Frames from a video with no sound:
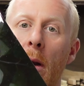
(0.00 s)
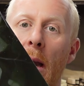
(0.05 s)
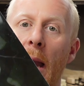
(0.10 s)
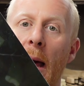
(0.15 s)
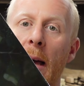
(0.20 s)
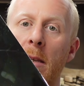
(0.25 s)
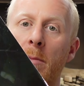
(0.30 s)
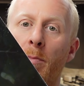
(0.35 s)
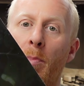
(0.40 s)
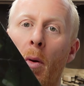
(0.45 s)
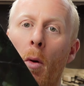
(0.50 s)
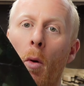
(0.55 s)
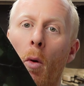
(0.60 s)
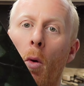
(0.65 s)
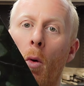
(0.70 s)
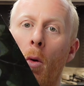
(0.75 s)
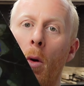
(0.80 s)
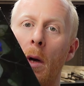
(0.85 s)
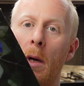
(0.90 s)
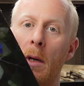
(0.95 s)
Les
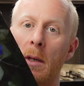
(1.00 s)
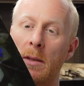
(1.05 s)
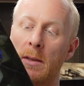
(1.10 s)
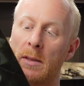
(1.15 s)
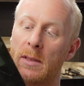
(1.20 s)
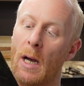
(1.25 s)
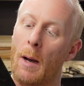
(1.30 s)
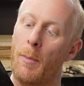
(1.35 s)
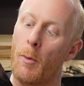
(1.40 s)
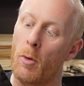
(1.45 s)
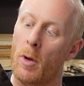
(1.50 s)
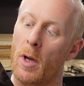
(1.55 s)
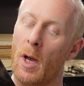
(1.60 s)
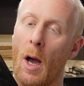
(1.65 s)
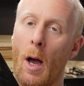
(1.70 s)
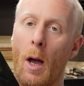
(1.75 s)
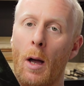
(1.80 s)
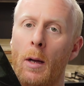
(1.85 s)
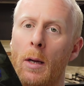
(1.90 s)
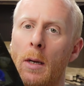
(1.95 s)
Paul double
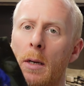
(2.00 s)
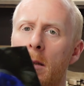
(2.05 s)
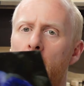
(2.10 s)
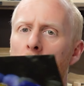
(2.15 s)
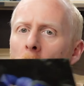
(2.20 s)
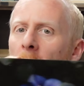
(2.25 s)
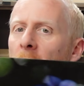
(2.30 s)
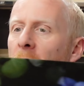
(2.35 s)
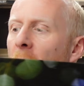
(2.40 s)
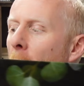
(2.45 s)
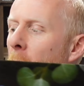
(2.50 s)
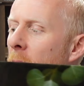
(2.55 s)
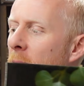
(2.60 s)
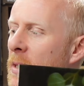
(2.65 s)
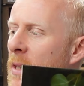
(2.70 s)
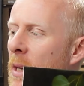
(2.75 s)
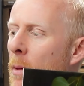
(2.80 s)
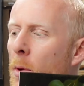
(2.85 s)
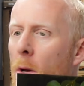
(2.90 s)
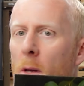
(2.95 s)
cut. So very
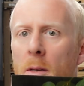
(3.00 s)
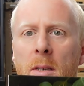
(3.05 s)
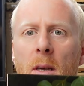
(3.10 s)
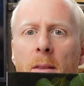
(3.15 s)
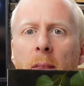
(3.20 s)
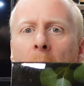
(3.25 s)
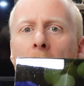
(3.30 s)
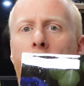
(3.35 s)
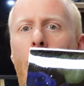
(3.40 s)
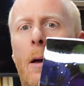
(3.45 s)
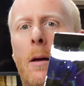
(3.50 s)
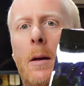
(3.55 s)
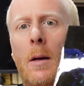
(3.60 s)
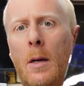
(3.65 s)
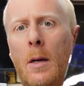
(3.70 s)
similar to that.